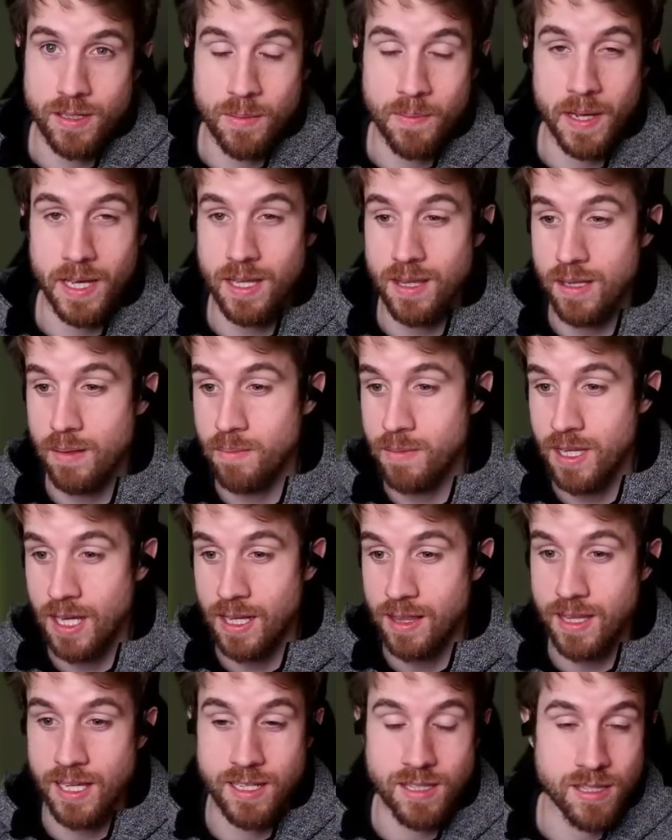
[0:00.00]
You're making them
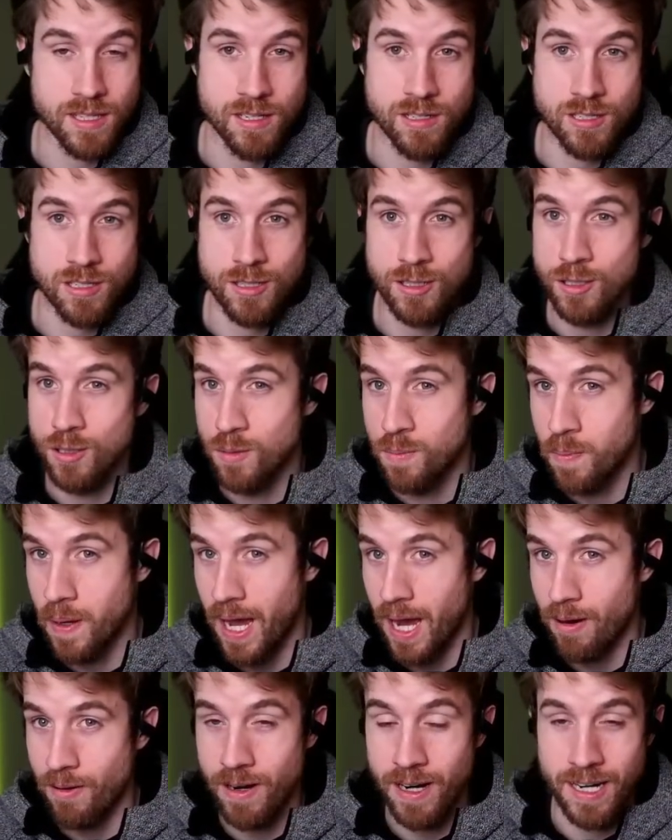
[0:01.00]
think that there's 2
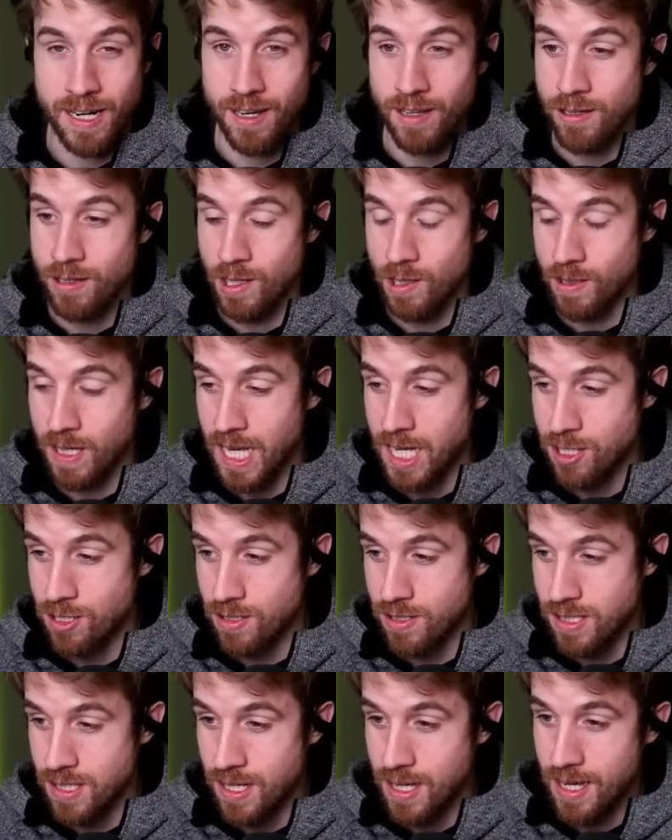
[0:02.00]
power at other
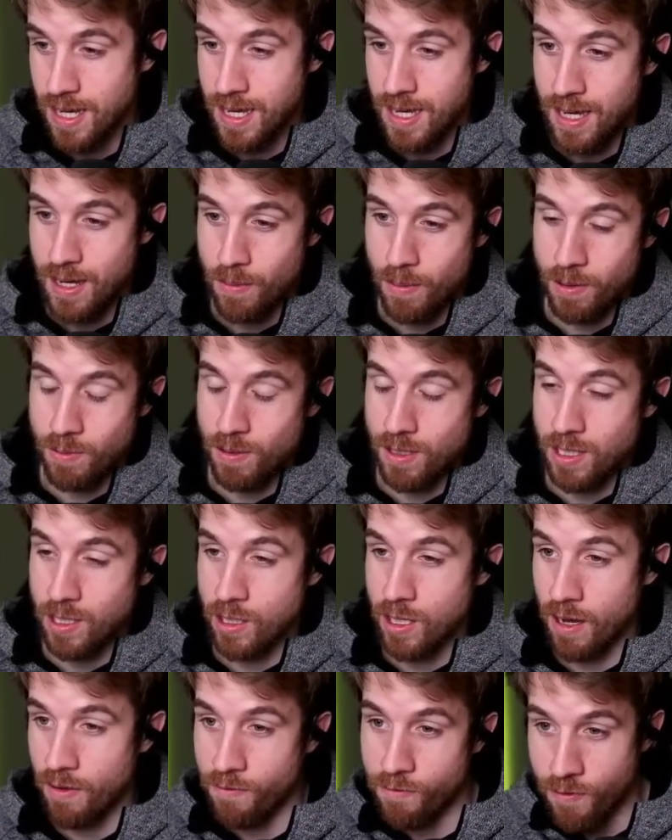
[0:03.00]
locations when really you
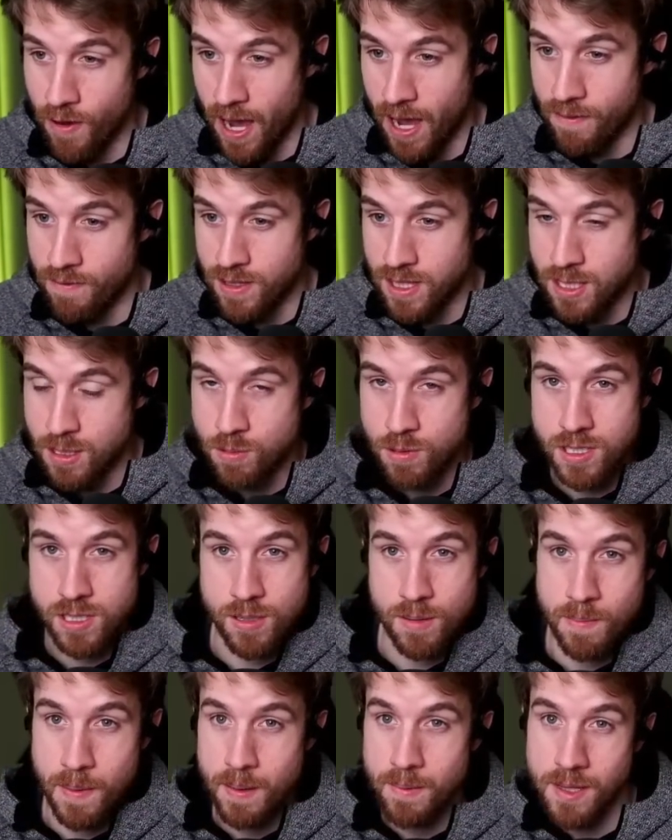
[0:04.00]
got 5 at this one.
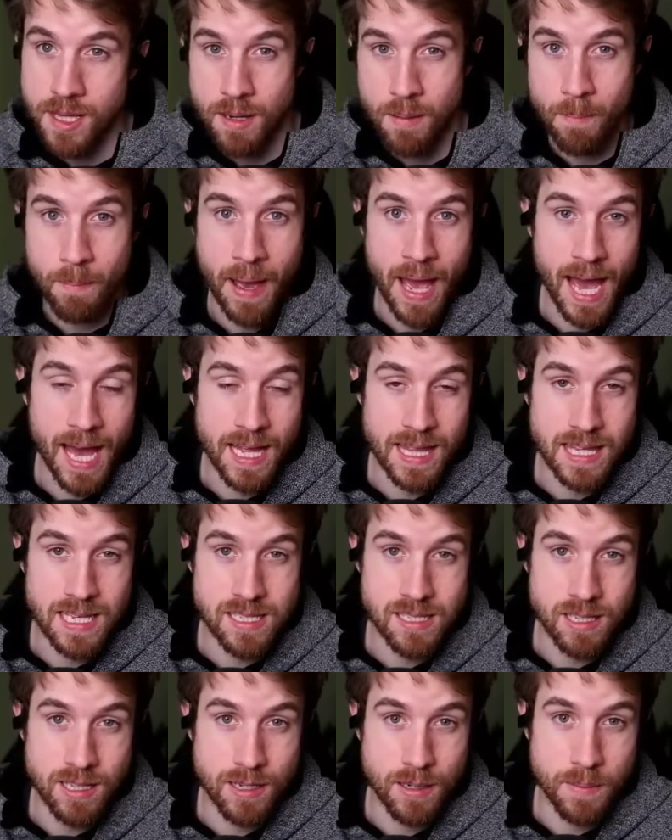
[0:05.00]
So maybe their math
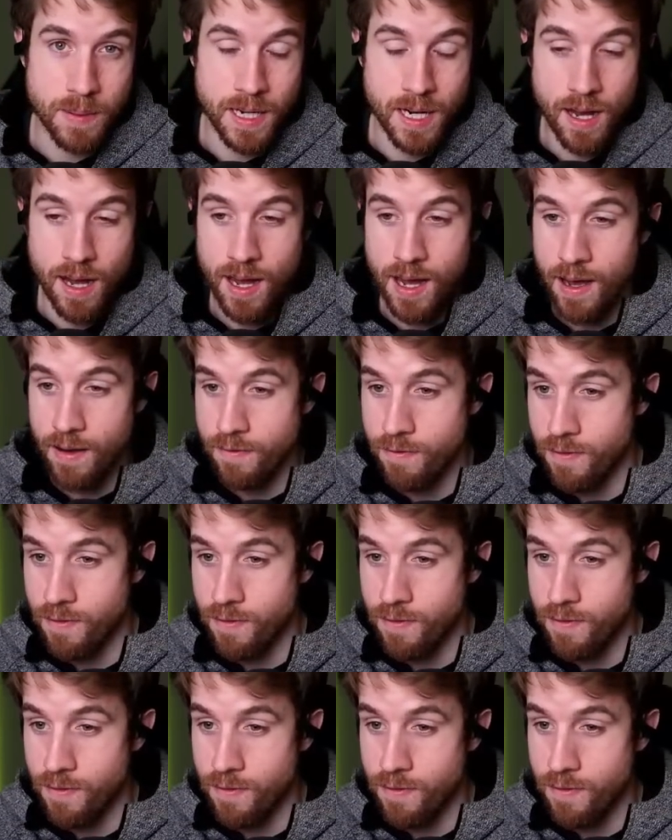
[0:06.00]
is a little bit off